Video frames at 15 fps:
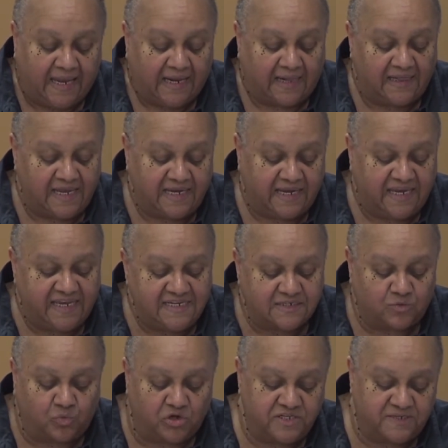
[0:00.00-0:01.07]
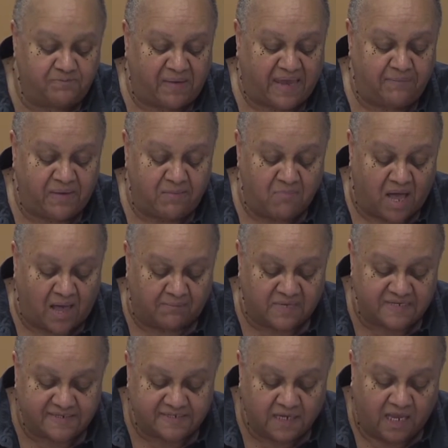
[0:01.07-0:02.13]
Clint Eastwood's Baby
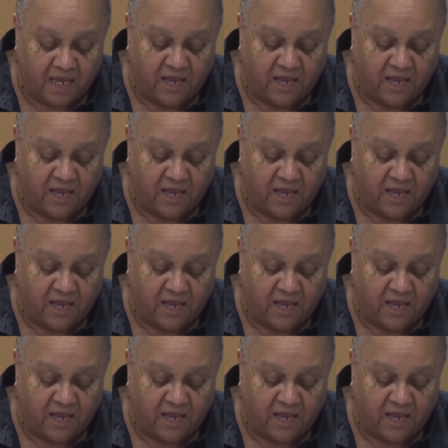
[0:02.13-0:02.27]
Mamas,